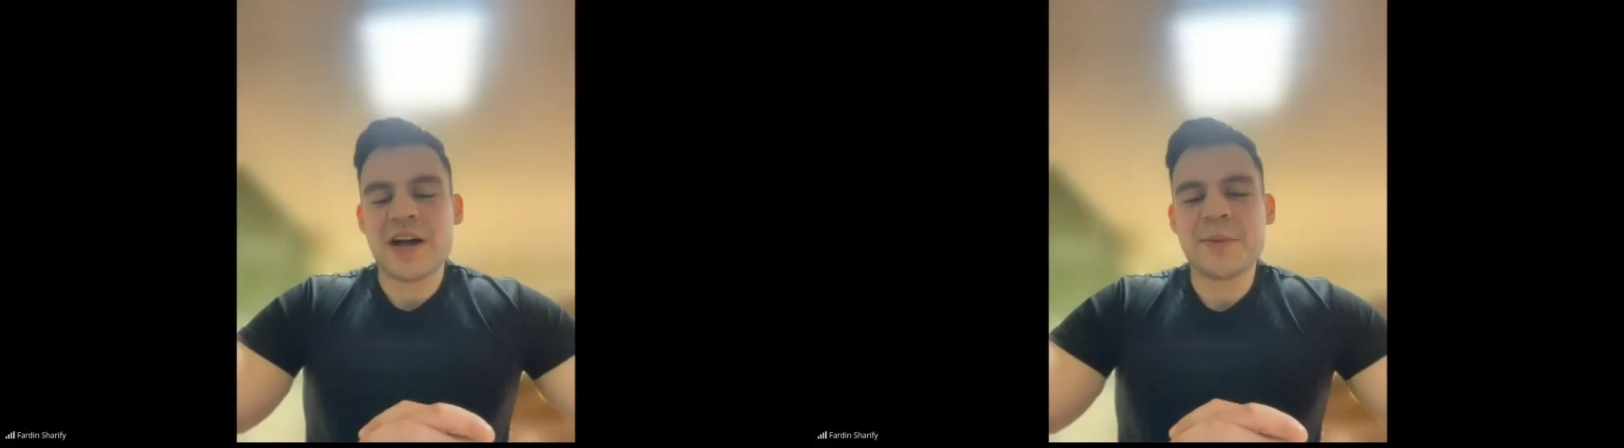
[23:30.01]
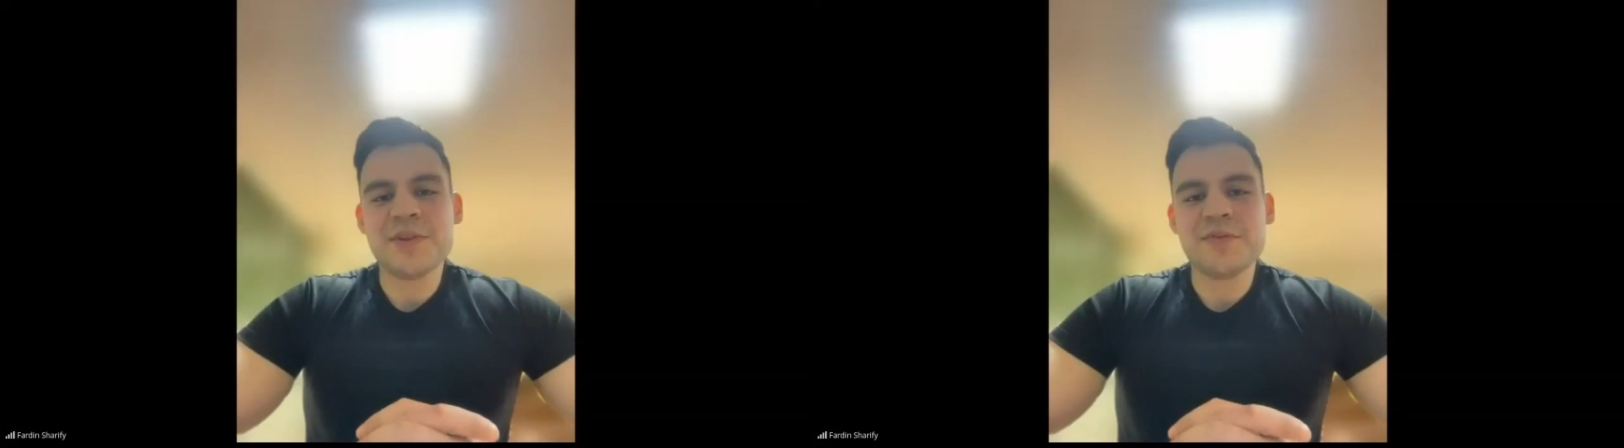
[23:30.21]

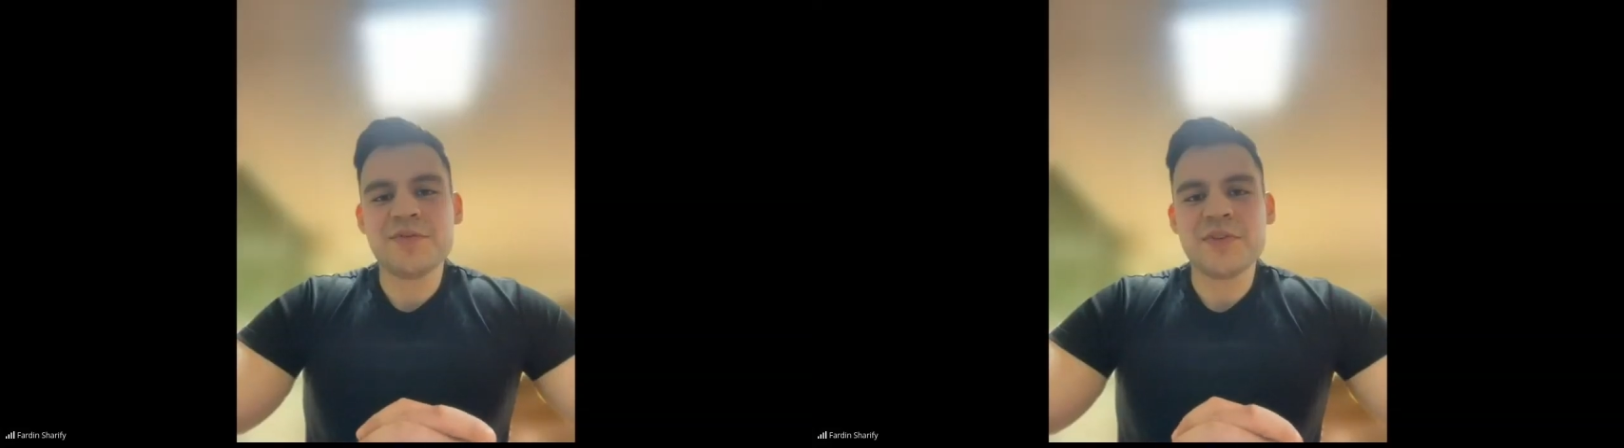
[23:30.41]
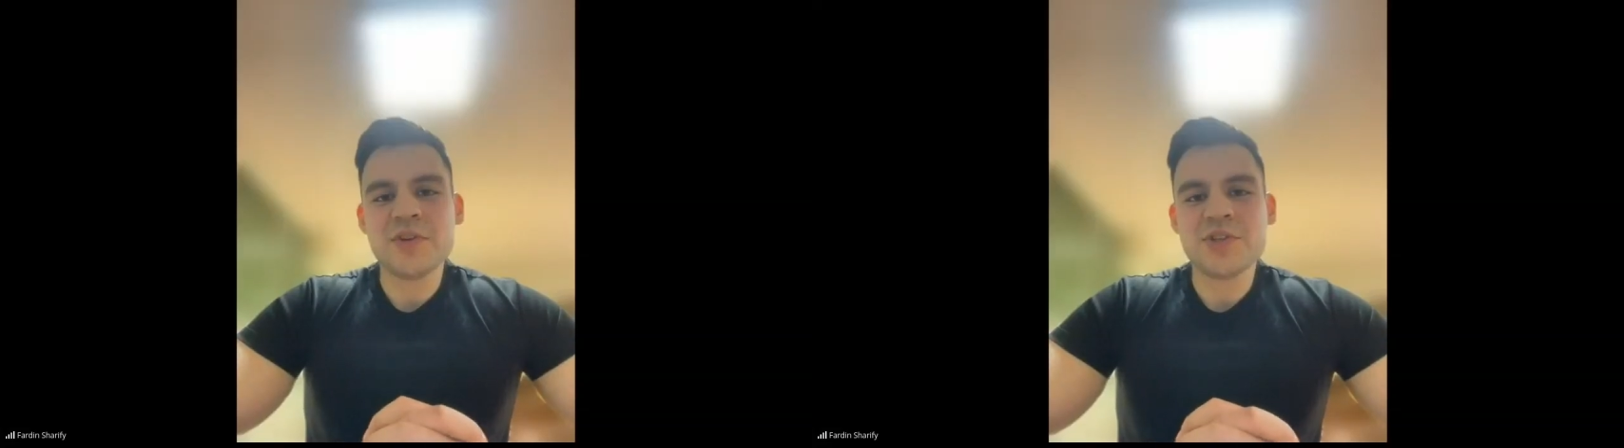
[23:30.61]
about the
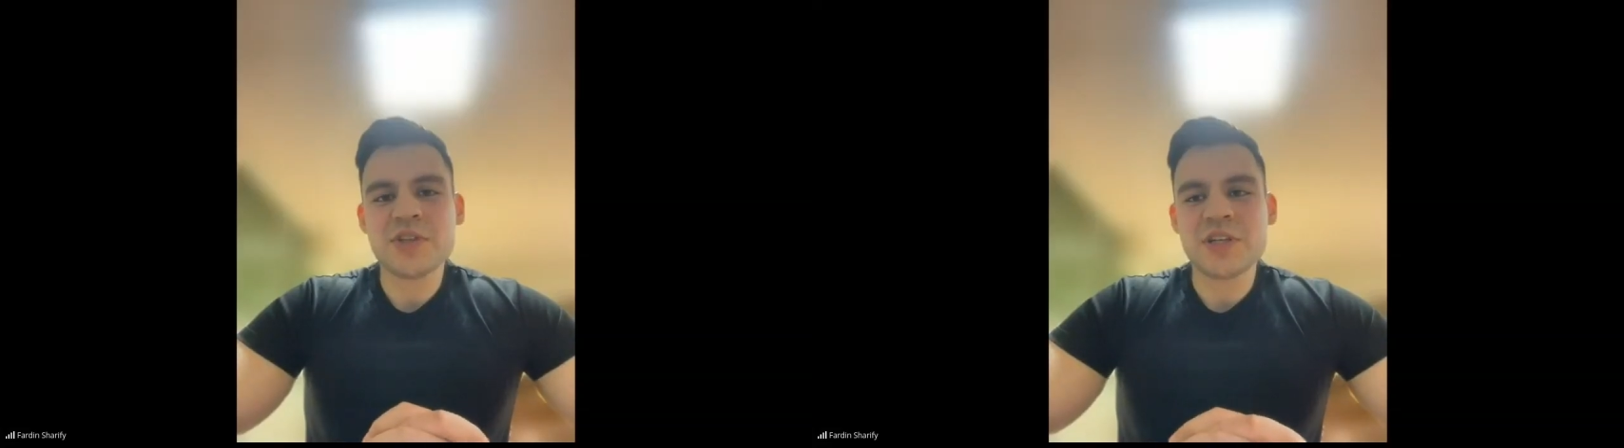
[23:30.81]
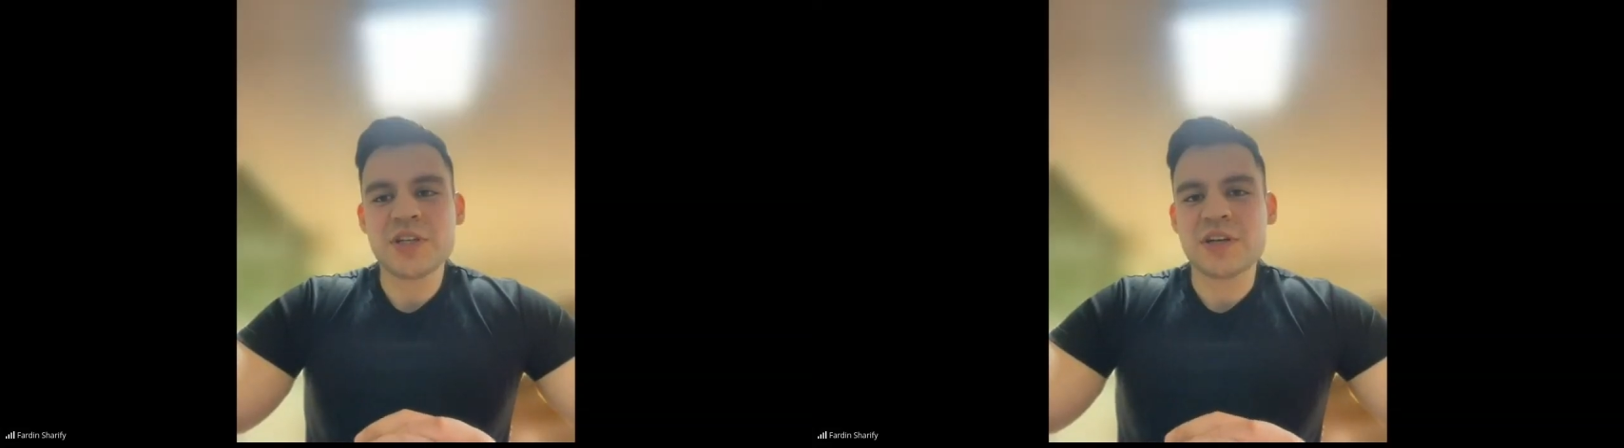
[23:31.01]

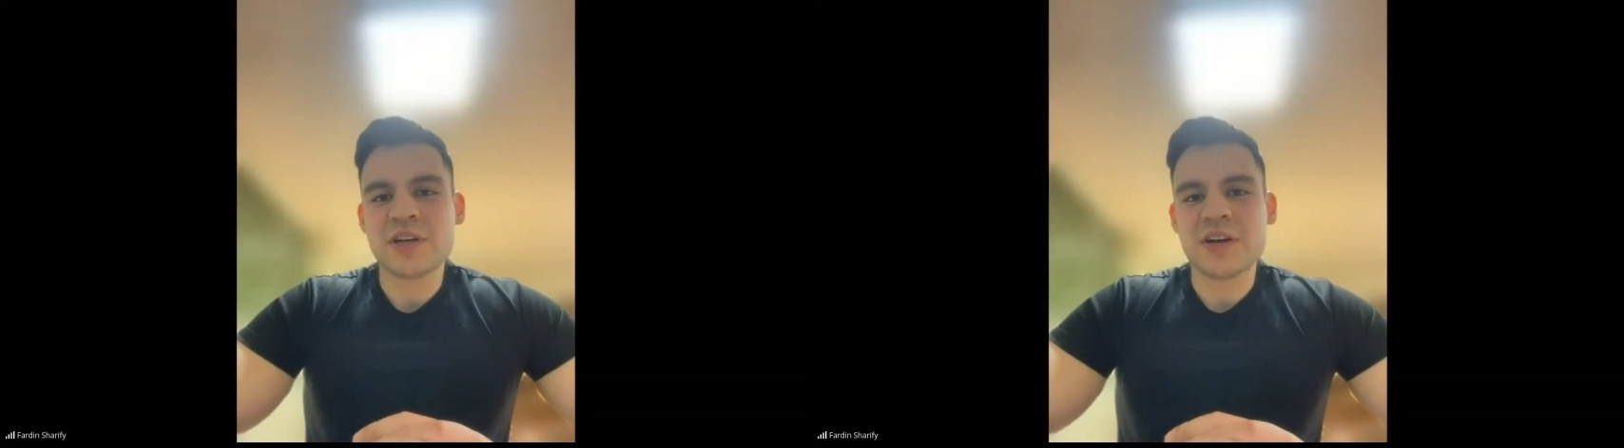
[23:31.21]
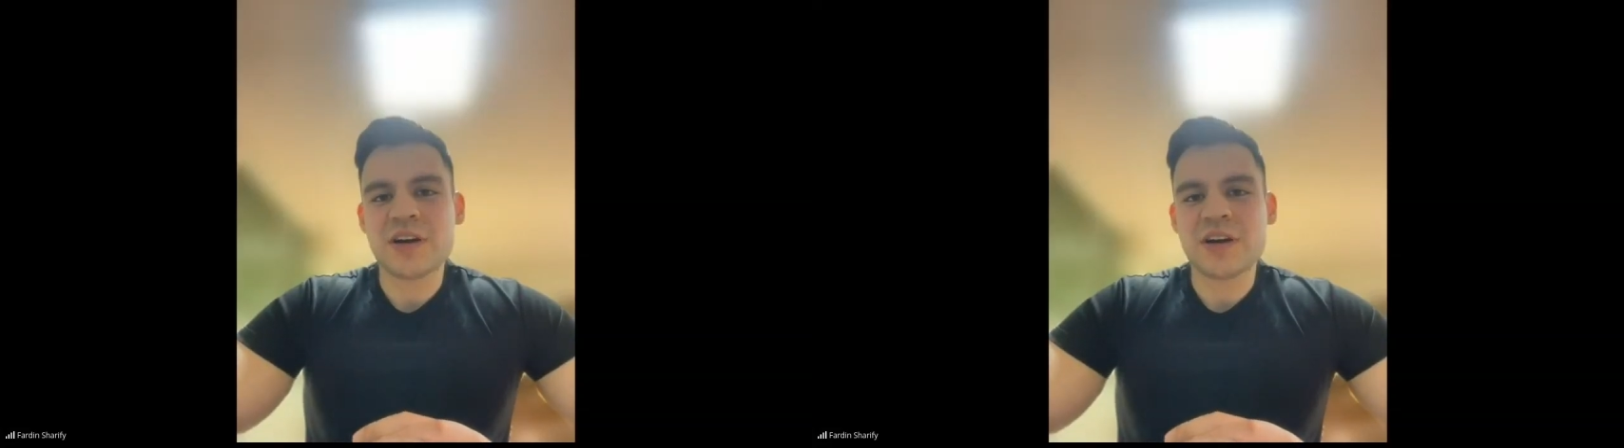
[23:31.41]
future,